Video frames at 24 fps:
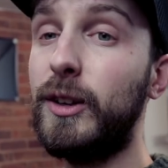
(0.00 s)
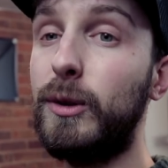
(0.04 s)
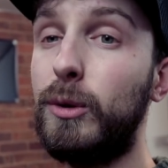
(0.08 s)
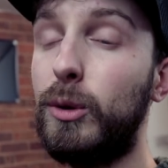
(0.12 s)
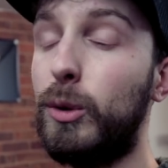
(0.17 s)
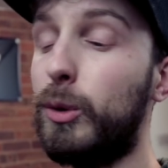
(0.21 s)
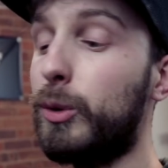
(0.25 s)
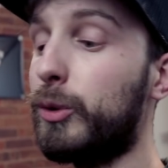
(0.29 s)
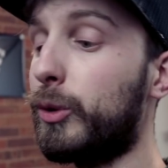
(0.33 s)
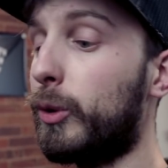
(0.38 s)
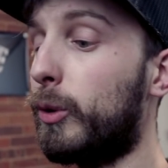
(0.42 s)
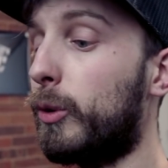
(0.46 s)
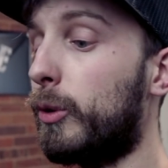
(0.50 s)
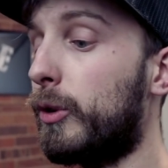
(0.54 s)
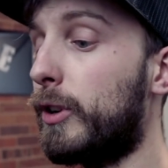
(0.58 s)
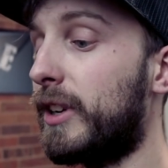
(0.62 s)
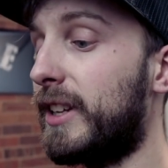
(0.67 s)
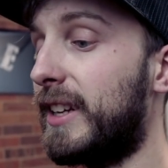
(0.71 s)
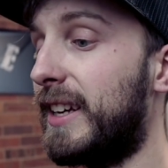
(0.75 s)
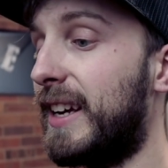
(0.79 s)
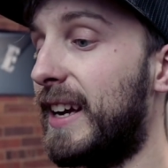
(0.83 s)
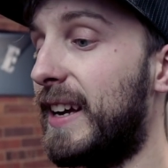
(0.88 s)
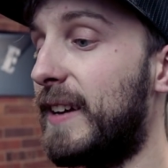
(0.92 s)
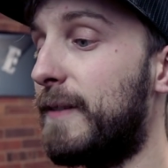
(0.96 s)
there was
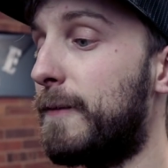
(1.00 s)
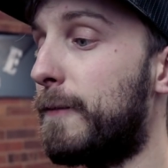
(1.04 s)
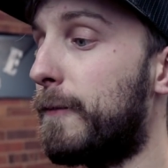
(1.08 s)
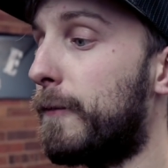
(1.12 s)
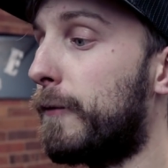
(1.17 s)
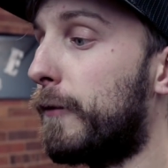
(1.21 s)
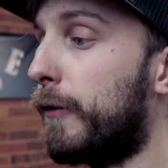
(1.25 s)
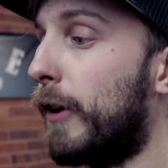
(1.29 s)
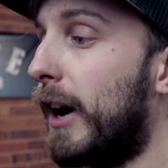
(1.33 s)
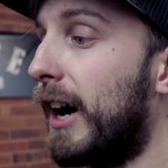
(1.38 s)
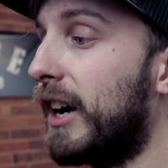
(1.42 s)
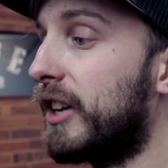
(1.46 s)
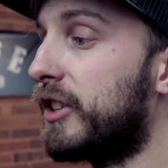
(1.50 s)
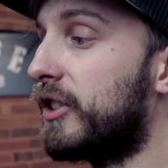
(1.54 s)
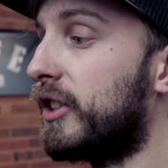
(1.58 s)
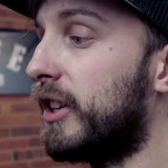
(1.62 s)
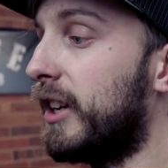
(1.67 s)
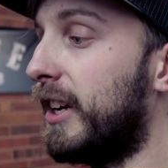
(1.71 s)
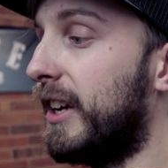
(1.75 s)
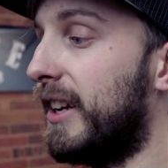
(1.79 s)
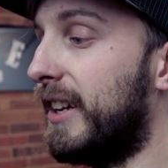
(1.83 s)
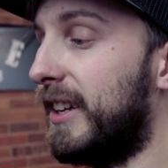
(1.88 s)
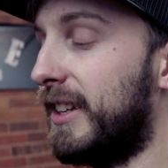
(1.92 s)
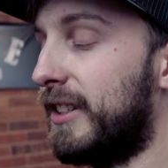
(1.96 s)
already a fracture
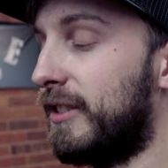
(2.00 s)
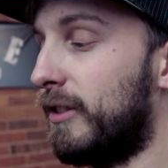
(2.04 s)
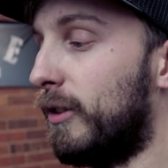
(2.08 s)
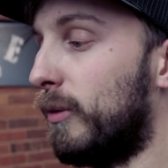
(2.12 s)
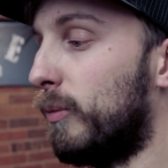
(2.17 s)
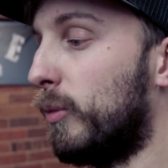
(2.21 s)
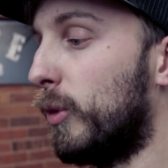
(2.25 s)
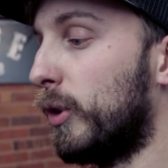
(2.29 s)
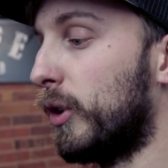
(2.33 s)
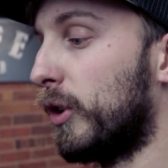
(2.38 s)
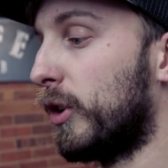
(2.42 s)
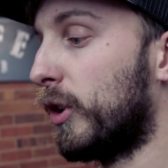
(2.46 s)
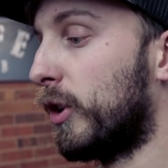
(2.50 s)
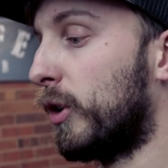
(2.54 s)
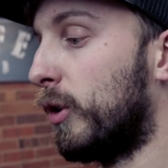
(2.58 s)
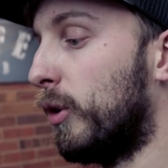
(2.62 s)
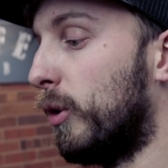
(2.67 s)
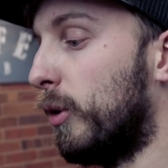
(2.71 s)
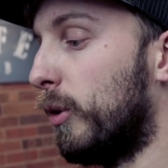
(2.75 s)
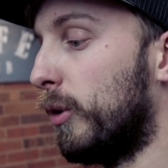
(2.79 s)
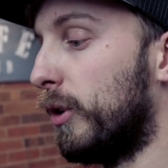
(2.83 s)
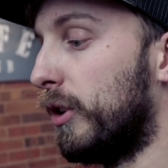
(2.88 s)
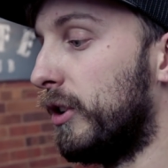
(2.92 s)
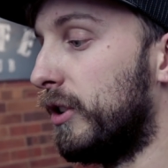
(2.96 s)
in it on one of the
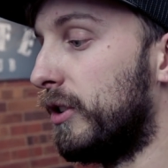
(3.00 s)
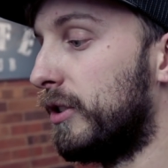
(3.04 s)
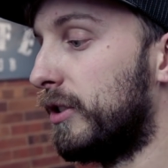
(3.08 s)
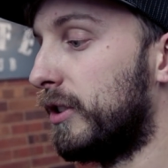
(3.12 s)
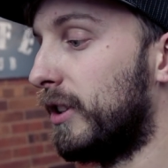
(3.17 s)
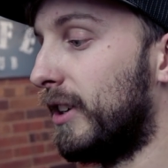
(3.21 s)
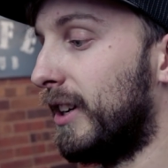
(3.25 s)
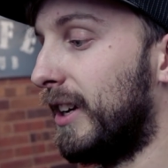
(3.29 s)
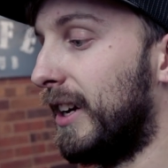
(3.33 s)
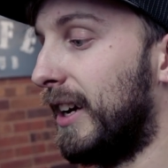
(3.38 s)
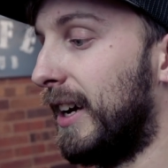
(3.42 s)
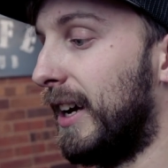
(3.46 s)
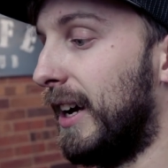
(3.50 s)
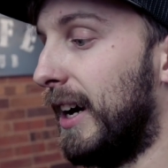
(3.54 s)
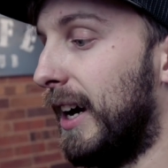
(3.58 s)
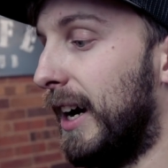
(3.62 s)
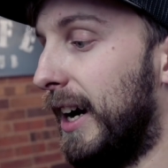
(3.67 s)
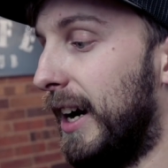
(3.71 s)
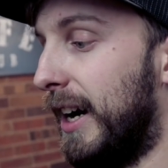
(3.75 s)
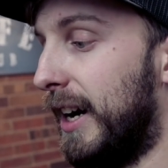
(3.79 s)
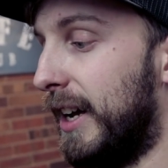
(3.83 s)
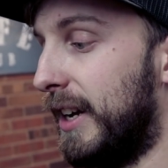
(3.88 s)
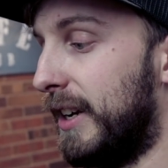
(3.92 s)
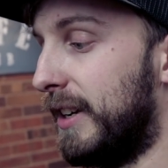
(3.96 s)
corners,
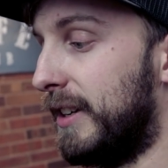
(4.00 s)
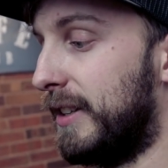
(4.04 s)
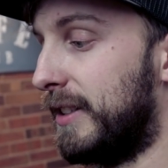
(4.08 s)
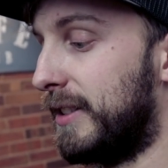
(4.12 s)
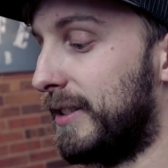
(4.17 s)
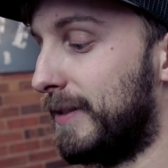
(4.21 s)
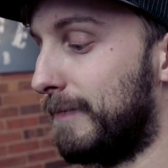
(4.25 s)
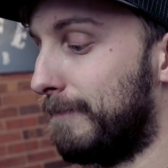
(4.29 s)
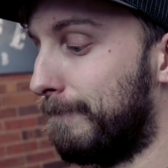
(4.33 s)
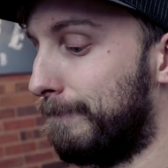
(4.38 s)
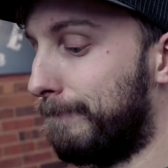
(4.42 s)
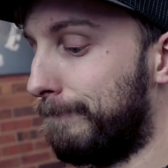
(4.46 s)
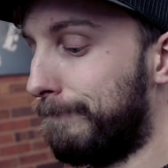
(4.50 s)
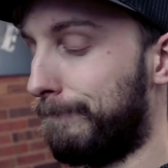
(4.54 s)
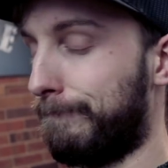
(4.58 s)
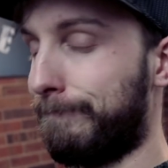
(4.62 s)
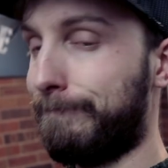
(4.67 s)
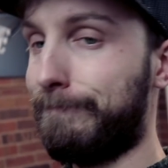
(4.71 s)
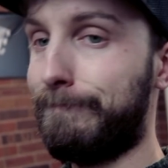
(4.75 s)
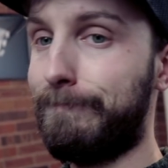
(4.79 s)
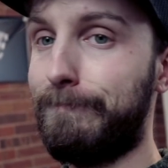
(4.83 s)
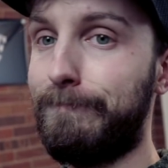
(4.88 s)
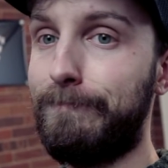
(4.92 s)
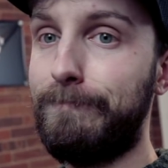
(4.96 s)
and
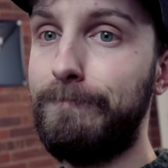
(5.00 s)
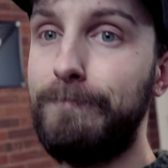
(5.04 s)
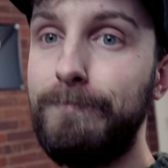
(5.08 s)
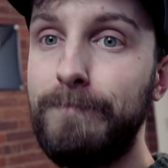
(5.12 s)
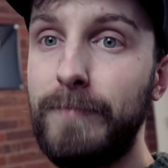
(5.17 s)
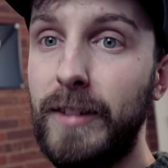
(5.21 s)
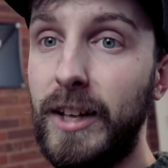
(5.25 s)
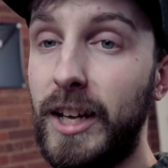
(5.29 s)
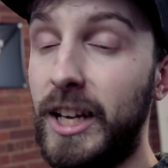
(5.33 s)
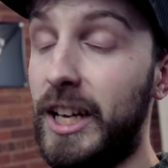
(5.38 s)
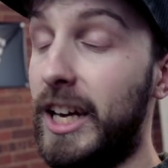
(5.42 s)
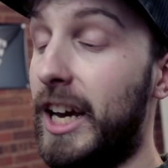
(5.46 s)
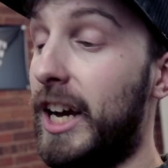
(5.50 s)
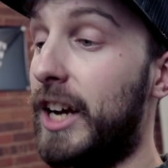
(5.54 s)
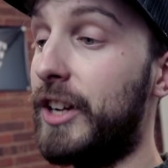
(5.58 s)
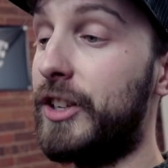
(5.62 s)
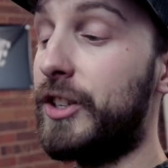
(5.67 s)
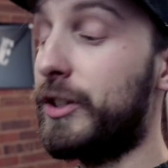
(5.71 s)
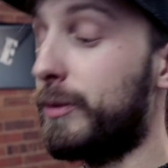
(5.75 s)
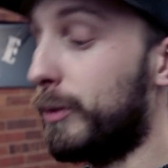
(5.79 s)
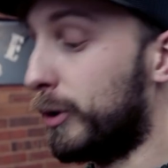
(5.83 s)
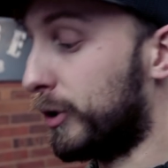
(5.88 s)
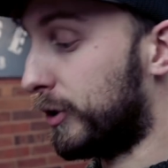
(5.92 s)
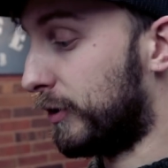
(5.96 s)
yeah, it
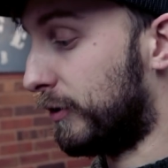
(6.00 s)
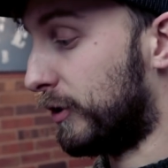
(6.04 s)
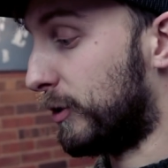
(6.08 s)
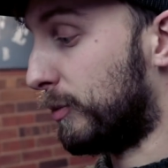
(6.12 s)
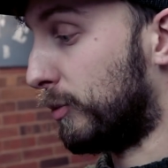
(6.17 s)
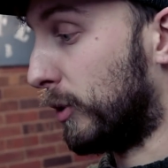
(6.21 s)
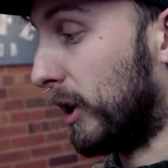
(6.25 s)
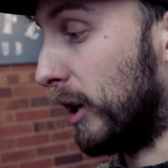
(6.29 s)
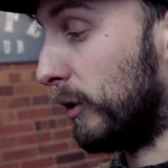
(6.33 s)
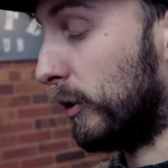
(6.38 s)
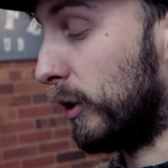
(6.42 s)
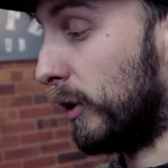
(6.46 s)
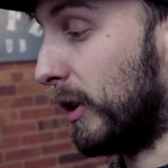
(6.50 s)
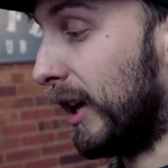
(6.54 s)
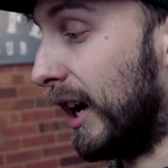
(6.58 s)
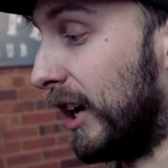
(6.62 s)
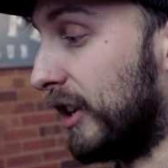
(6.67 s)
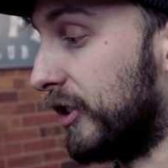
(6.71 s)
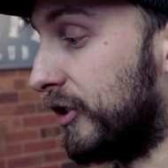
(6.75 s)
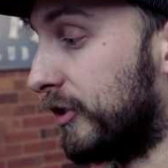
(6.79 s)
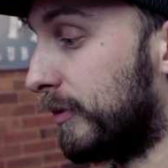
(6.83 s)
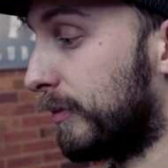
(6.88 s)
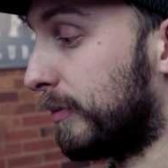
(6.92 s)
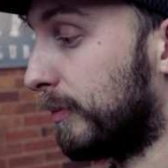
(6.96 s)
just must have spread with
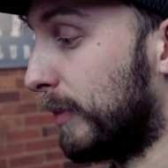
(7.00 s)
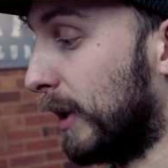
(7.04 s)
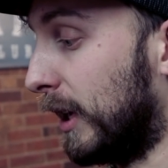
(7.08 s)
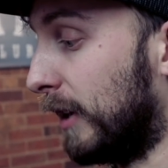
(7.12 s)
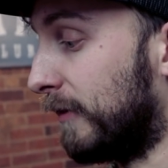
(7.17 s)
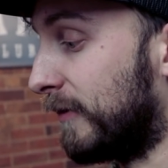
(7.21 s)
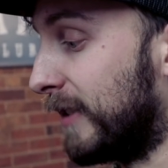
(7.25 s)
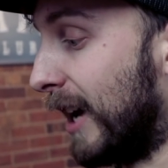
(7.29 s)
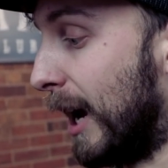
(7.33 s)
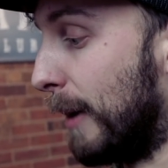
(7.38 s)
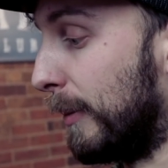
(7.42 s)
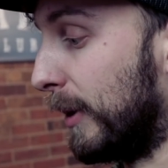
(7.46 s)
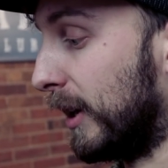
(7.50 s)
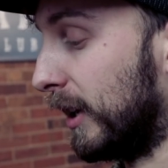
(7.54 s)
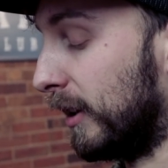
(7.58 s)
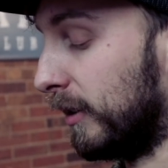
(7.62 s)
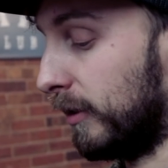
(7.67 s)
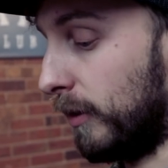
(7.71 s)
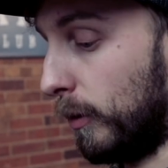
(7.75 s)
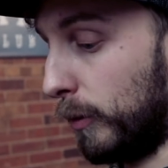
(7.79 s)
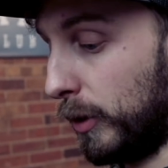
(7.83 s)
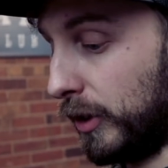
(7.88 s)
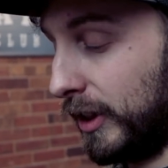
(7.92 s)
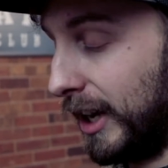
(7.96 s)
that bit of tapping
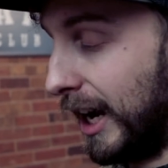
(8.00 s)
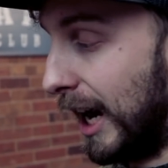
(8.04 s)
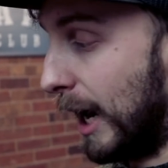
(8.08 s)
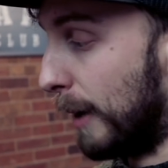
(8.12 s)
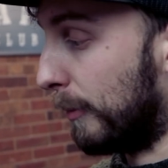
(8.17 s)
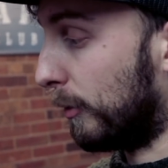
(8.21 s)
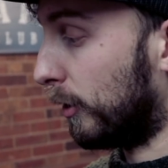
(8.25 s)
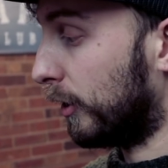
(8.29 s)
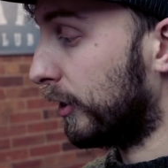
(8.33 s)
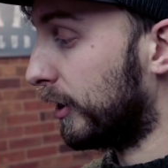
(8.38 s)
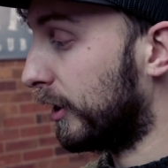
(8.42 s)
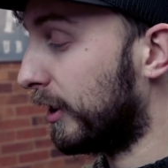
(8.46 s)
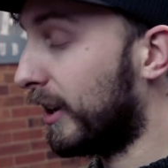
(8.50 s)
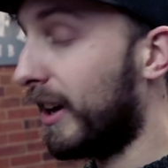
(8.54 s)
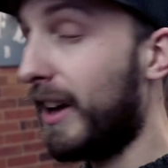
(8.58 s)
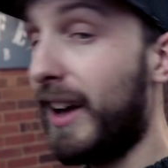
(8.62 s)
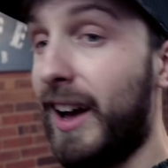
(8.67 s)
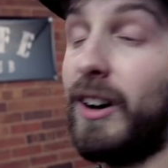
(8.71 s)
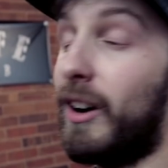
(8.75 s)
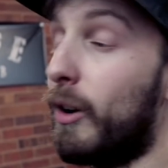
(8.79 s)
up with the hammer I did.